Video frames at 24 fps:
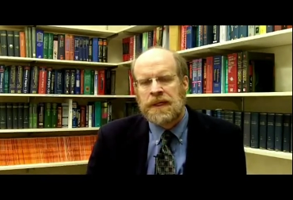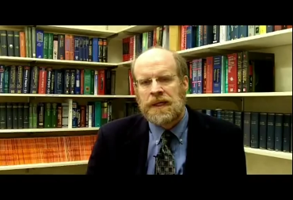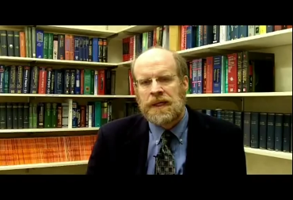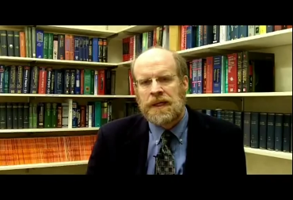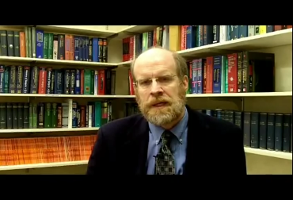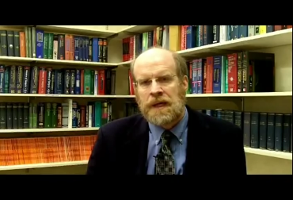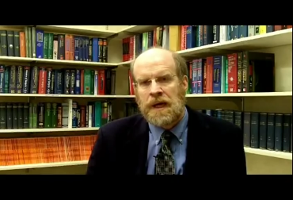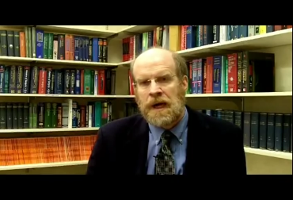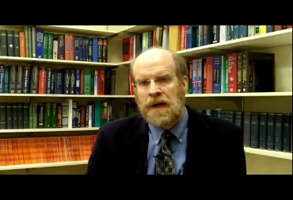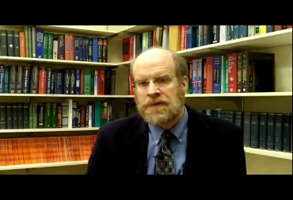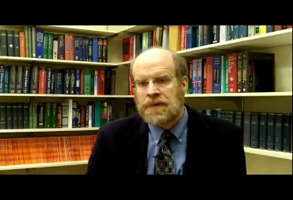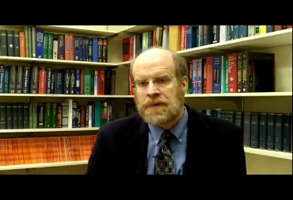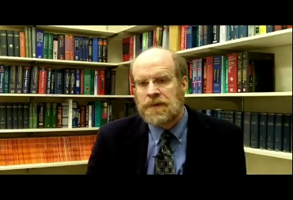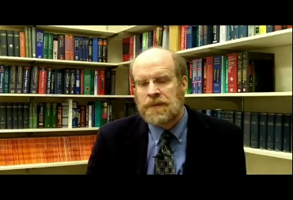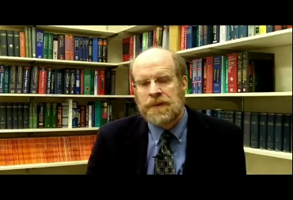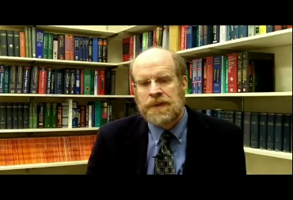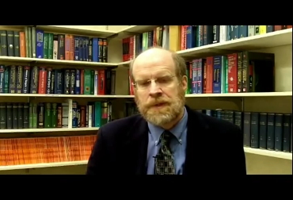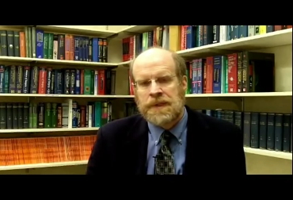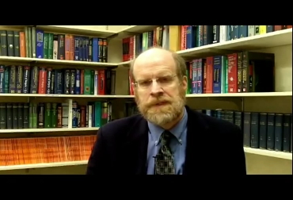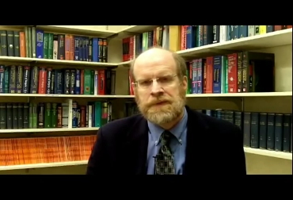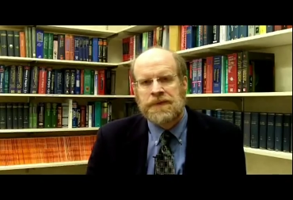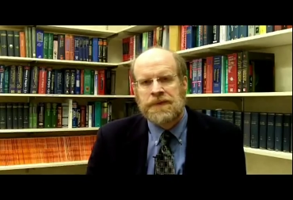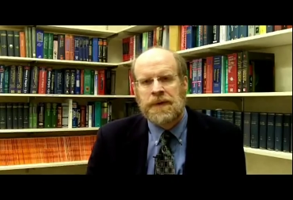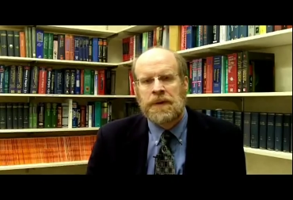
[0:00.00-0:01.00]
it often
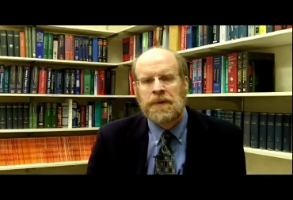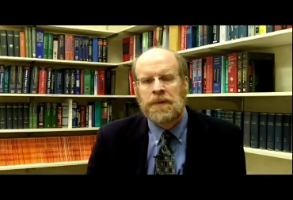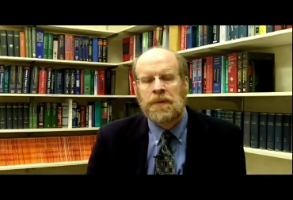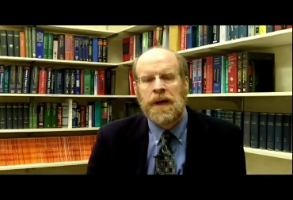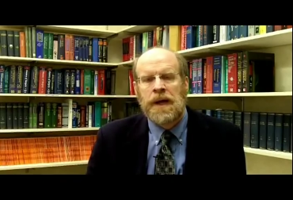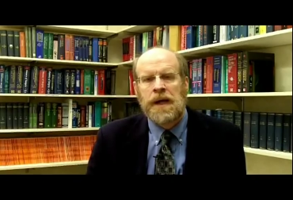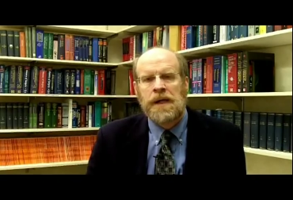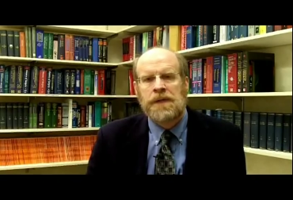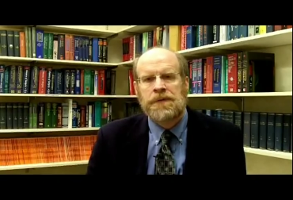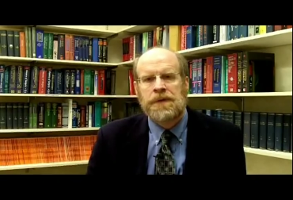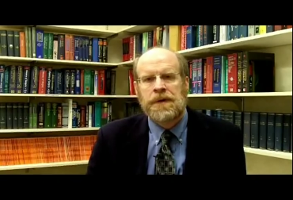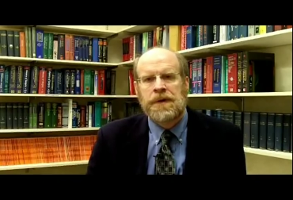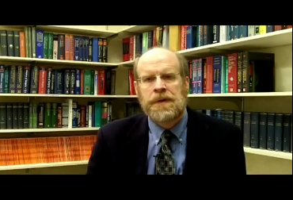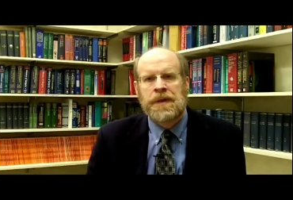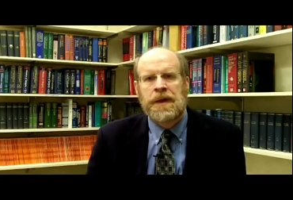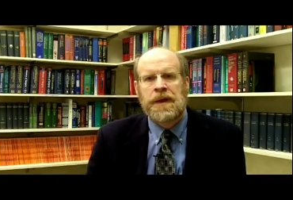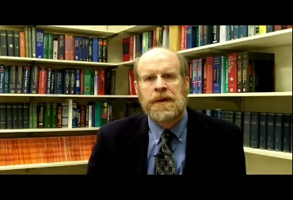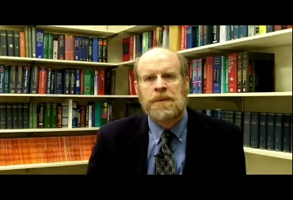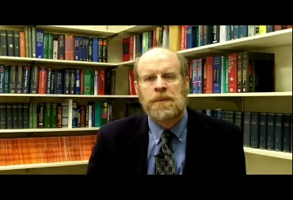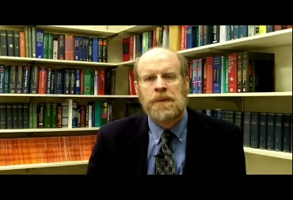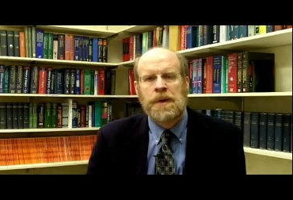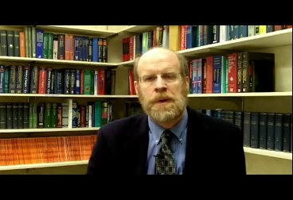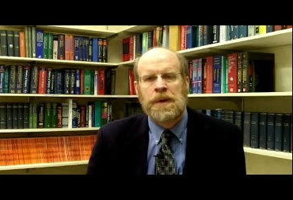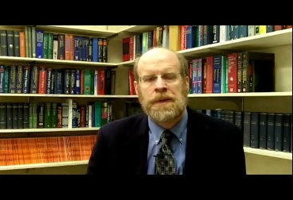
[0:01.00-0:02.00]
works very well for
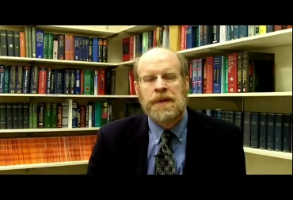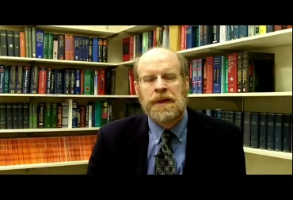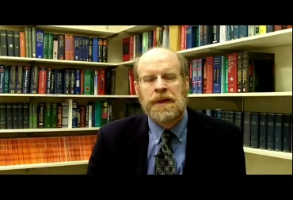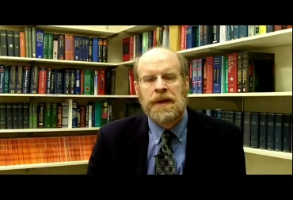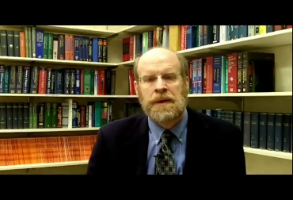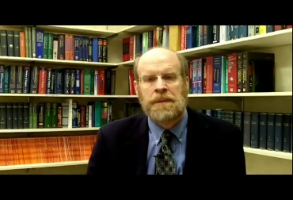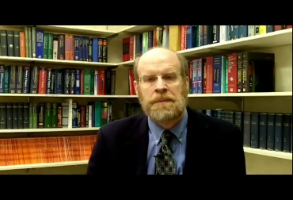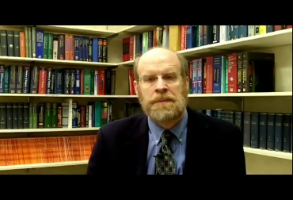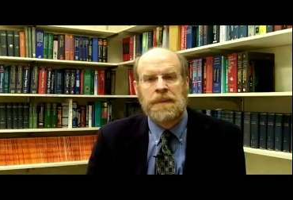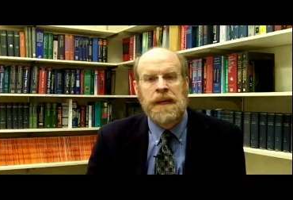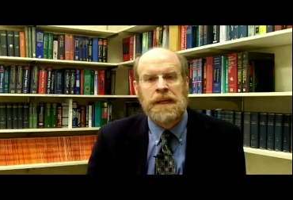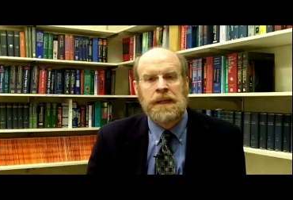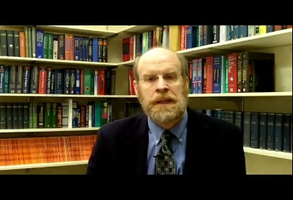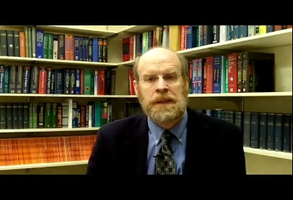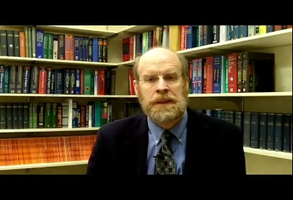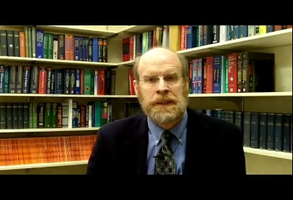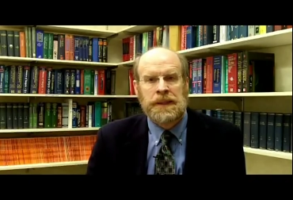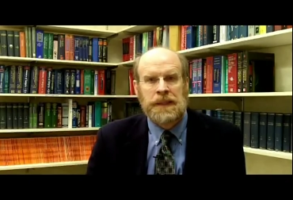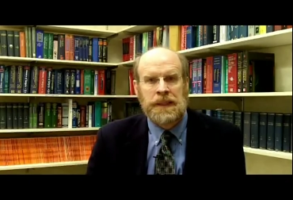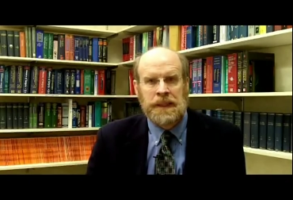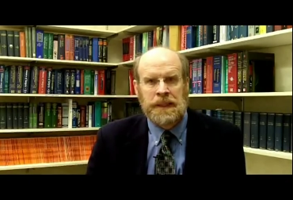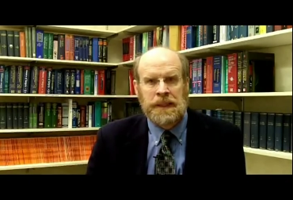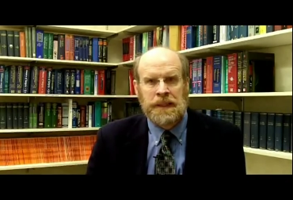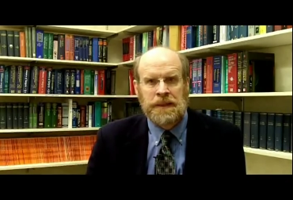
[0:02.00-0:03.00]
them when they're
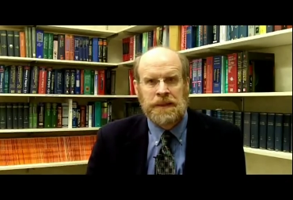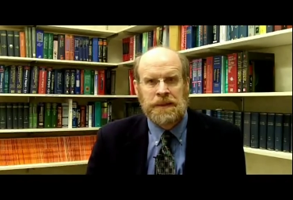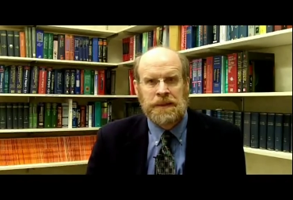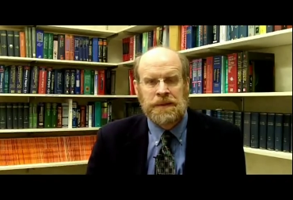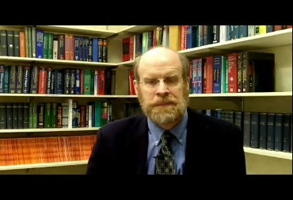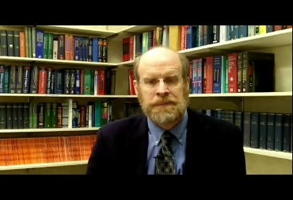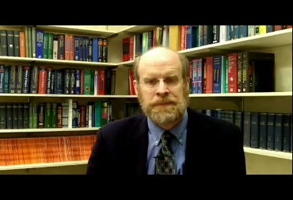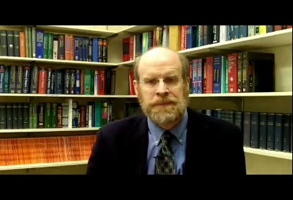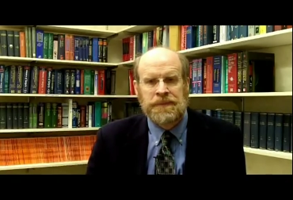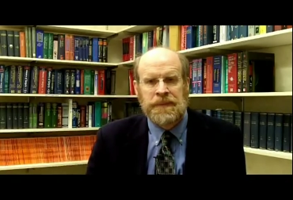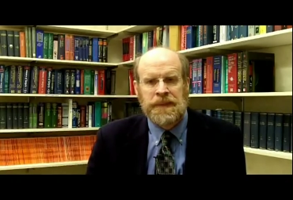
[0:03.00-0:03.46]
medically ill.